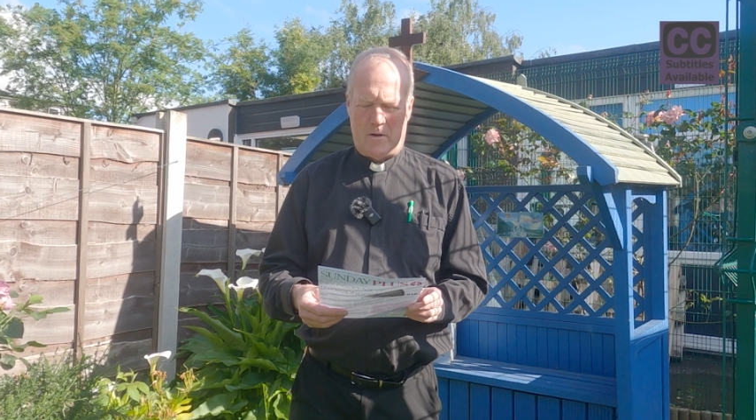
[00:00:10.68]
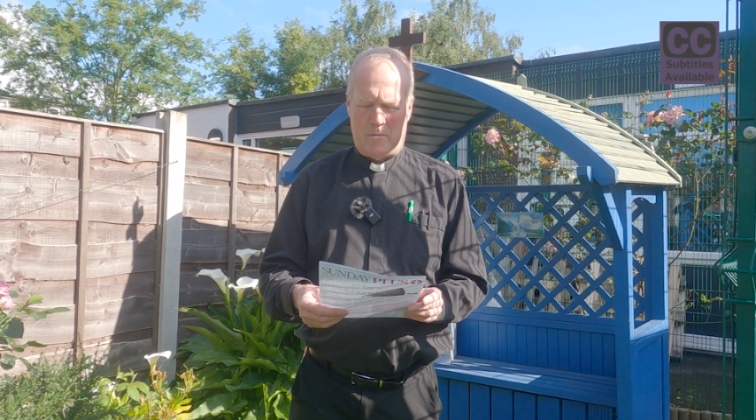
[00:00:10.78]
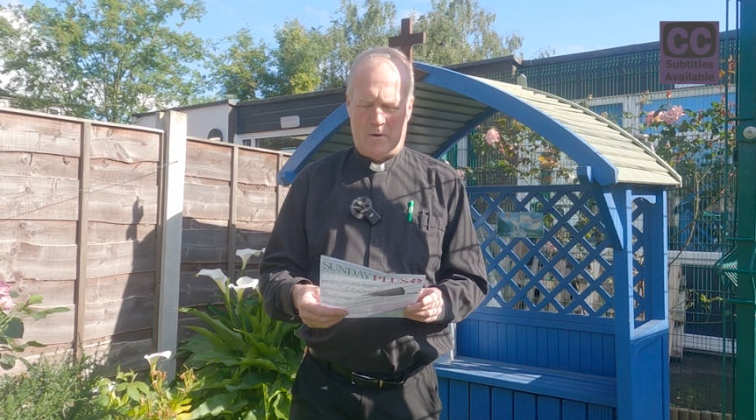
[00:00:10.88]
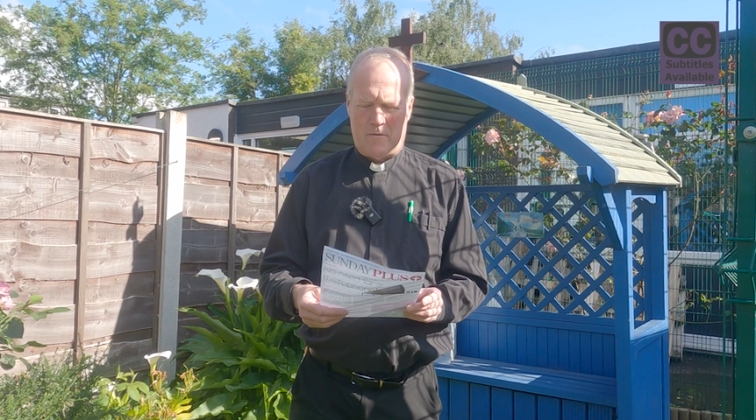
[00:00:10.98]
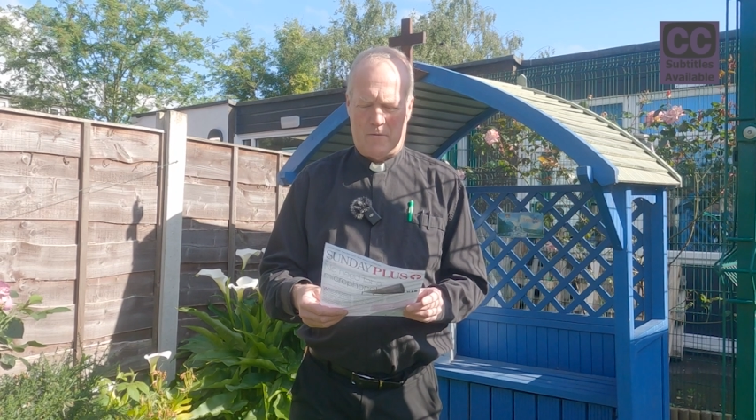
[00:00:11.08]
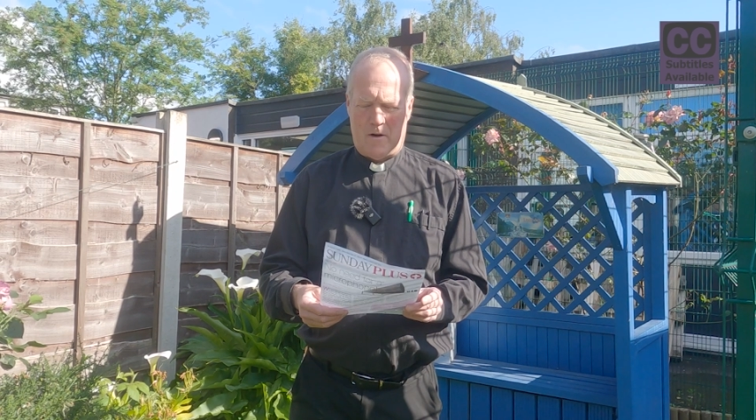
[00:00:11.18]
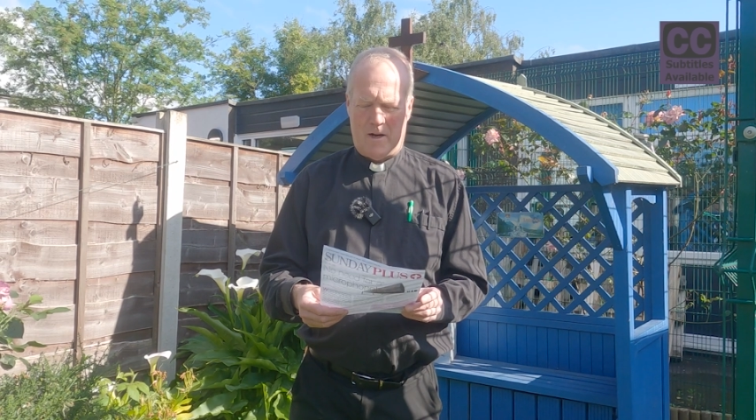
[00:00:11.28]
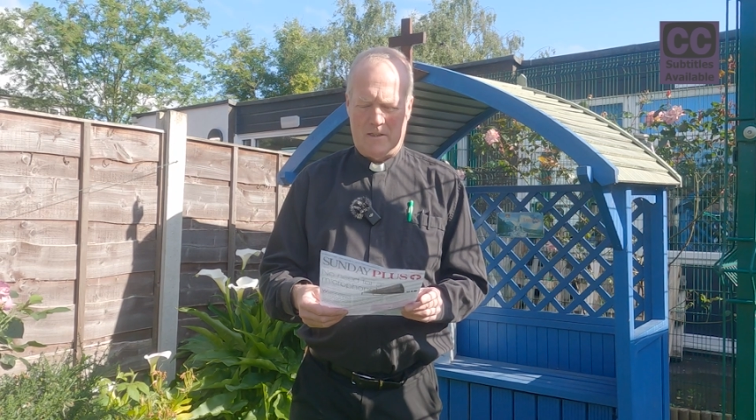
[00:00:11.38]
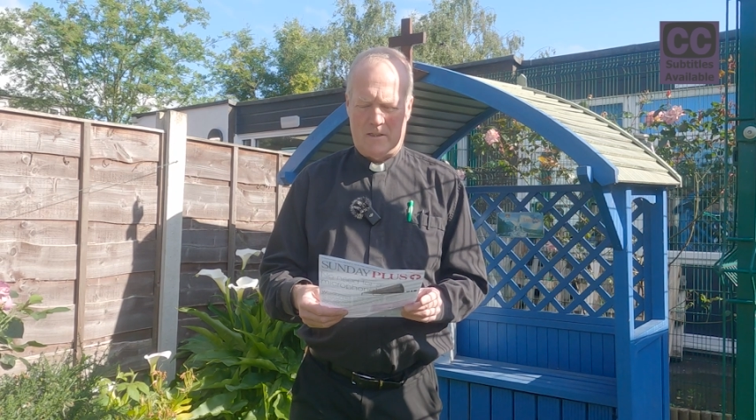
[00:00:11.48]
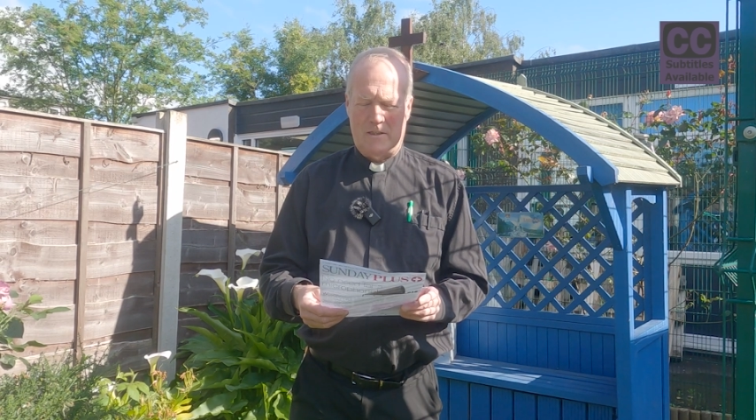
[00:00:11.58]
and Blood of
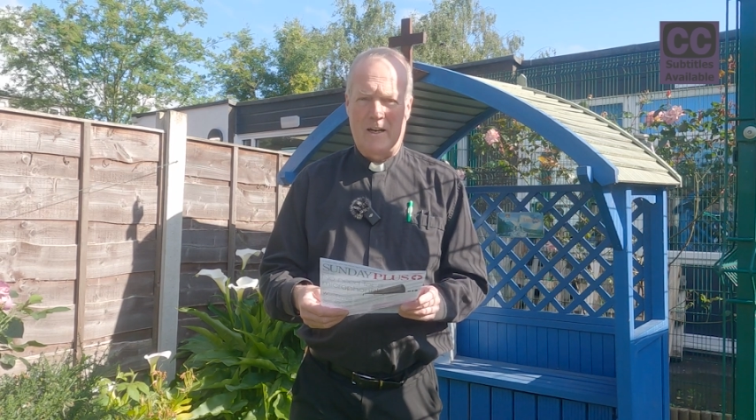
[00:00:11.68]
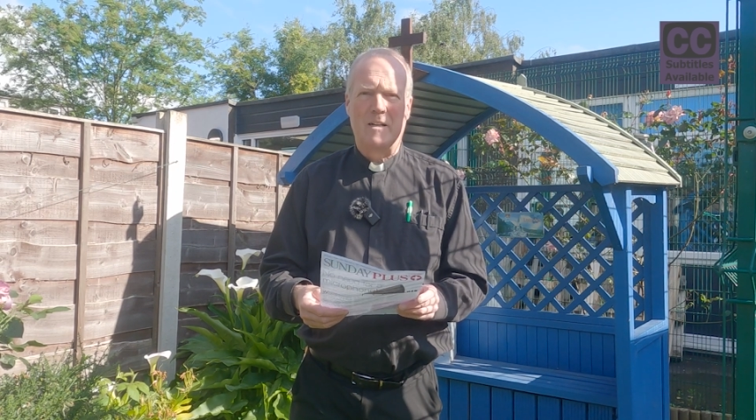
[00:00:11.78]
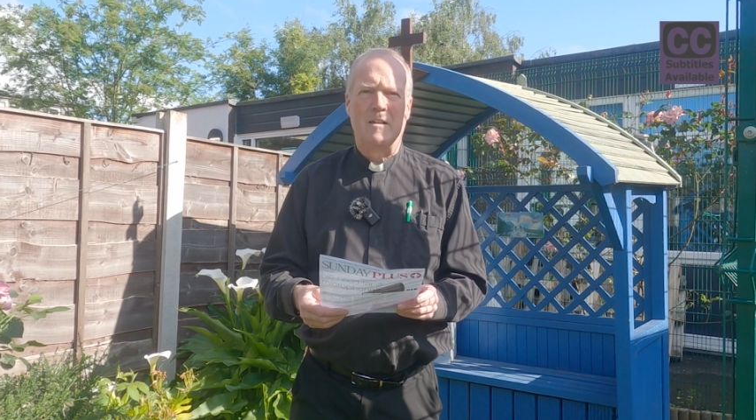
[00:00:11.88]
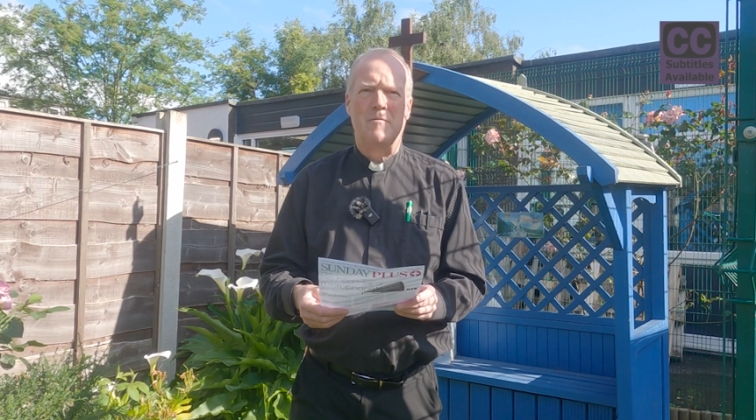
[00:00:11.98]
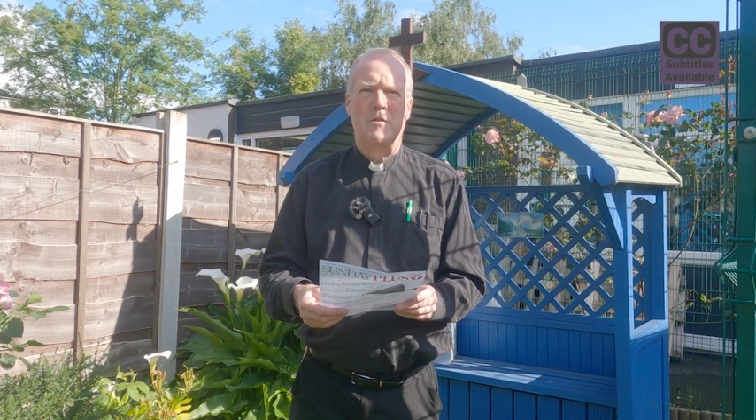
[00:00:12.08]
Christ, the 2nd of